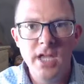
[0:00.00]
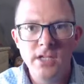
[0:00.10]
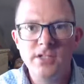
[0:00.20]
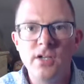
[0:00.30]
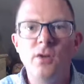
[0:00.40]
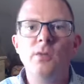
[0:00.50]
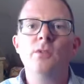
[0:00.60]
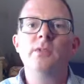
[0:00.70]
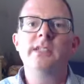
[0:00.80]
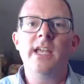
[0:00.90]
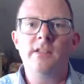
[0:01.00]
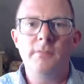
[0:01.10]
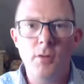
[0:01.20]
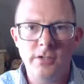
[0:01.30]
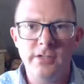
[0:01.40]
So you would take the
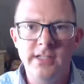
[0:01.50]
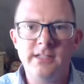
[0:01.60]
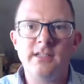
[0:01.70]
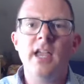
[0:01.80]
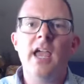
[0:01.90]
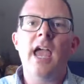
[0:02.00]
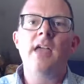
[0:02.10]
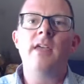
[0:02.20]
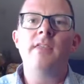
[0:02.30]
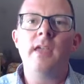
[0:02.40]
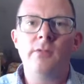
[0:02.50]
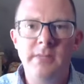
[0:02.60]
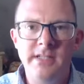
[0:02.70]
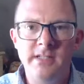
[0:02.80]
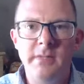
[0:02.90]
portraits and then they would
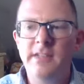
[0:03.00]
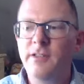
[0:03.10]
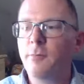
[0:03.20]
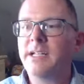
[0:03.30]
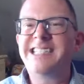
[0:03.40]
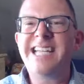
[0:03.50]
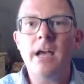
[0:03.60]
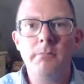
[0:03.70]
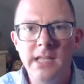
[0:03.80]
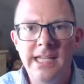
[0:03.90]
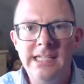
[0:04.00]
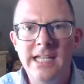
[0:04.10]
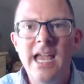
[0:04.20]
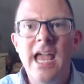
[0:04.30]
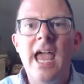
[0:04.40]
be submitted, there'd be a template,
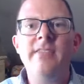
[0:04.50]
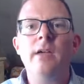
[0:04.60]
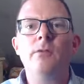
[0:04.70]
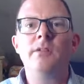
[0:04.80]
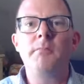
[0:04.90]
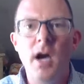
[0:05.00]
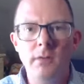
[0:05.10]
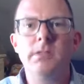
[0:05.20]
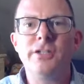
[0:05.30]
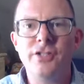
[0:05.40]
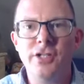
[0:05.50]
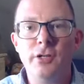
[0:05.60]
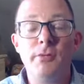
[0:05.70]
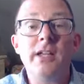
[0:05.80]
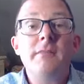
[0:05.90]
and they would publish the
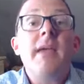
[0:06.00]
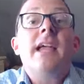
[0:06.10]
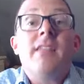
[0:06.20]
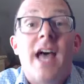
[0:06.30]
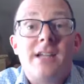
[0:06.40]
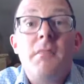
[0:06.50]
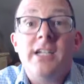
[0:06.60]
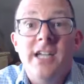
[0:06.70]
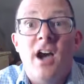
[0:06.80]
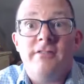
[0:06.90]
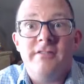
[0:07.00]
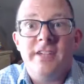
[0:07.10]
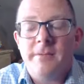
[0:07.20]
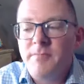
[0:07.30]
yearbook and make a lot of money off of it.